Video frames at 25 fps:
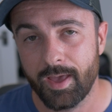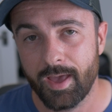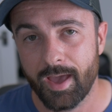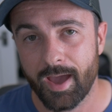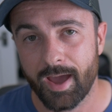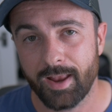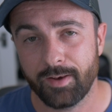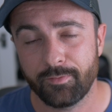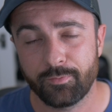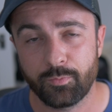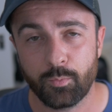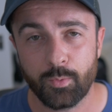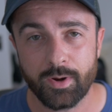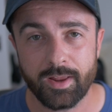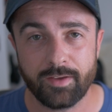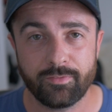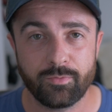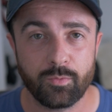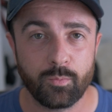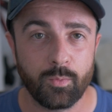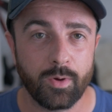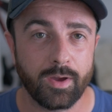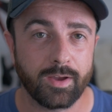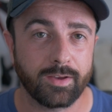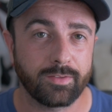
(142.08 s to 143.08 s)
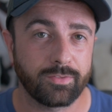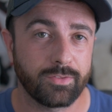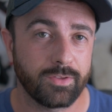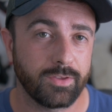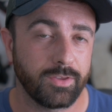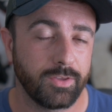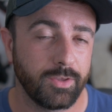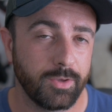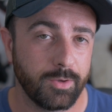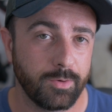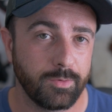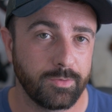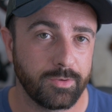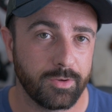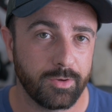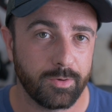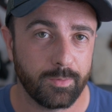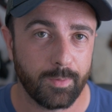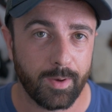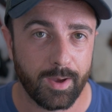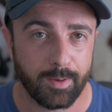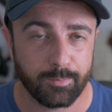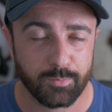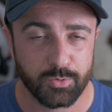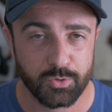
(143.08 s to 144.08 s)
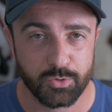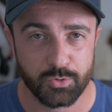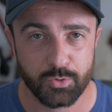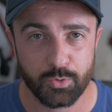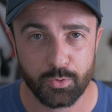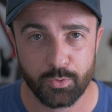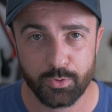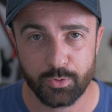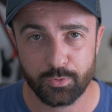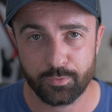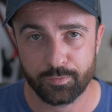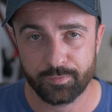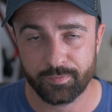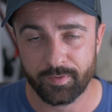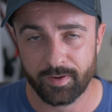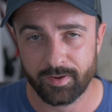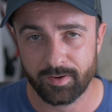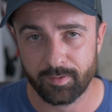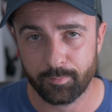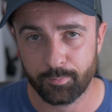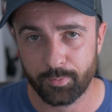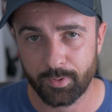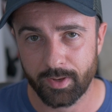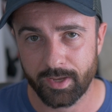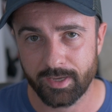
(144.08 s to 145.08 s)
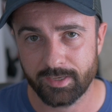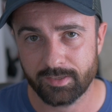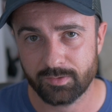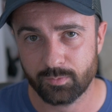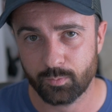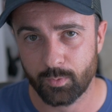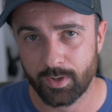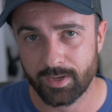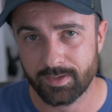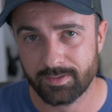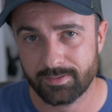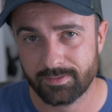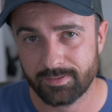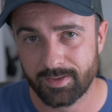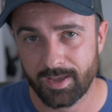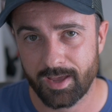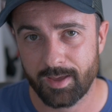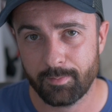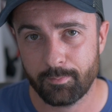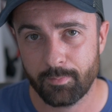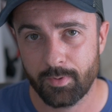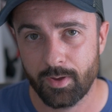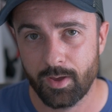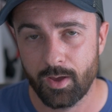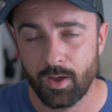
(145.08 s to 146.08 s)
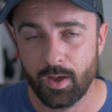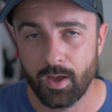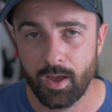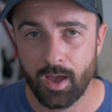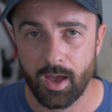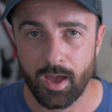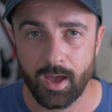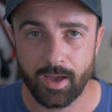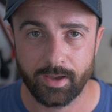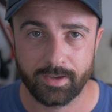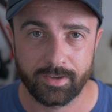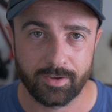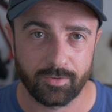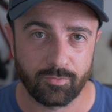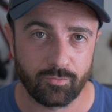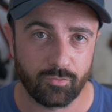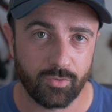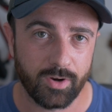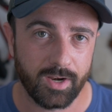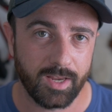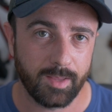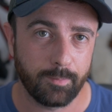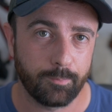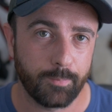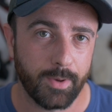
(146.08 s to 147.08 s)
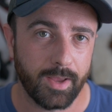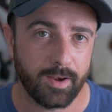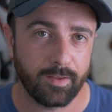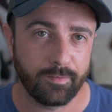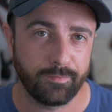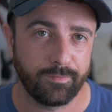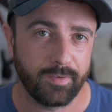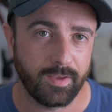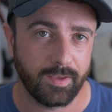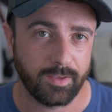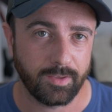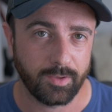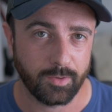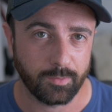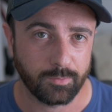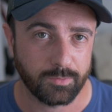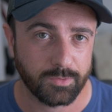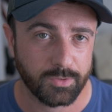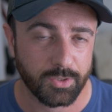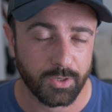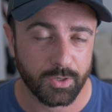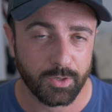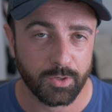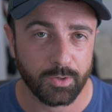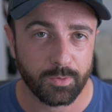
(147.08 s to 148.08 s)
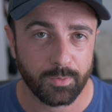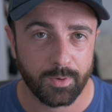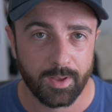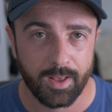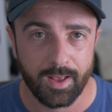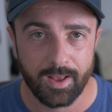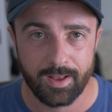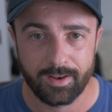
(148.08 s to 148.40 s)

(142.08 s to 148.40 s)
And for whatever work that you do, I'm sure you'll find a place where STEM uh, can really benefit you too,